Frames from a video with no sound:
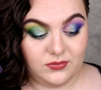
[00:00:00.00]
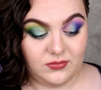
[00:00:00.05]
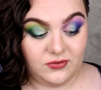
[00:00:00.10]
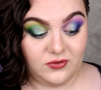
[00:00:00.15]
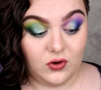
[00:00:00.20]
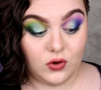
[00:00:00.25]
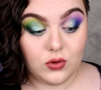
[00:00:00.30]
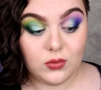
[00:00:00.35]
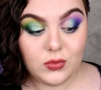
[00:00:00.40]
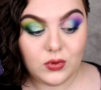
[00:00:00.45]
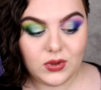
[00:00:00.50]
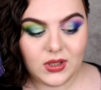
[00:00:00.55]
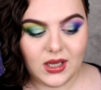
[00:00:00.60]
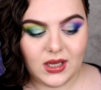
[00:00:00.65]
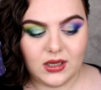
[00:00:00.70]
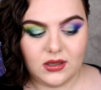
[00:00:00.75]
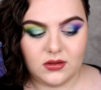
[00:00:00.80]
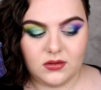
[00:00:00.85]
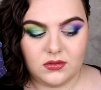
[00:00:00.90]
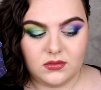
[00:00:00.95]

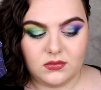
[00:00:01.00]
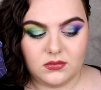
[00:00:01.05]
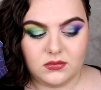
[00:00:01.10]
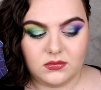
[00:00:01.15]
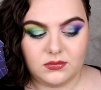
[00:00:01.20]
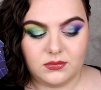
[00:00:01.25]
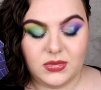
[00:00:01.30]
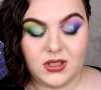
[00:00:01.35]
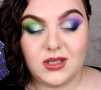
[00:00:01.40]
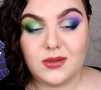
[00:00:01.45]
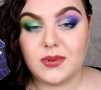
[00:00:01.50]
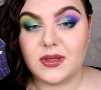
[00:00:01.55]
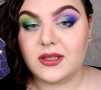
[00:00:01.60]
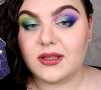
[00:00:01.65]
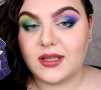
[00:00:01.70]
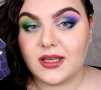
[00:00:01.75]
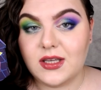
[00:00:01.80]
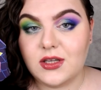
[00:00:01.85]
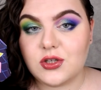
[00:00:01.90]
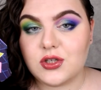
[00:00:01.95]
formula,
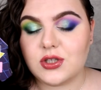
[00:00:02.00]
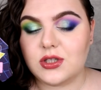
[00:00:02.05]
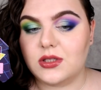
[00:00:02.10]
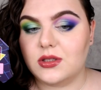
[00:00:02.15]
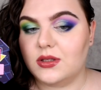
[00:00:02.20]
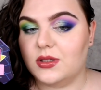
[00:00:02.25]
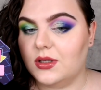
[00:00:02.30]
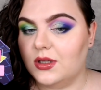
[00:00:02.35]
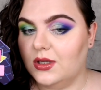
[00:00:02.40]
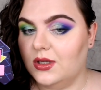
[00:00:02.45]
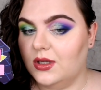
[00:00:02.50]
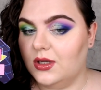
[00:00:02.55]
pigmentation,